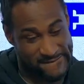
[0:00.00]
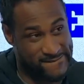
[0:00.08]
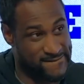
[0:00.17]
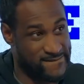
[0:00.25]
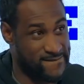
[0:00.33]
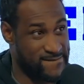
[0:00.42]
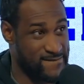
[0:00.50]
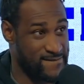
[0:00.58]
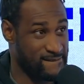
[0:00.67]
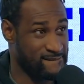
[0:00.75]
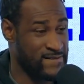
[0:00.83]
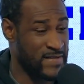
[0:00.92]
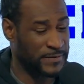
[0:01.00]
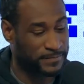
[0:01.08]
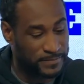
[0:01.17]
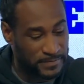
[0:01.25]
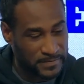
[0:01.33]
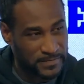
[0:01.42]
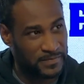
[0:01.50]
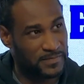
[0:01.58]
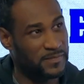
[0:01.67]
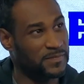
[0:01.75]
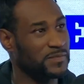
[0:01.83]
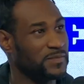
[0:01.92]
two mil or three mil or
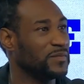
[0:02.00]
maybe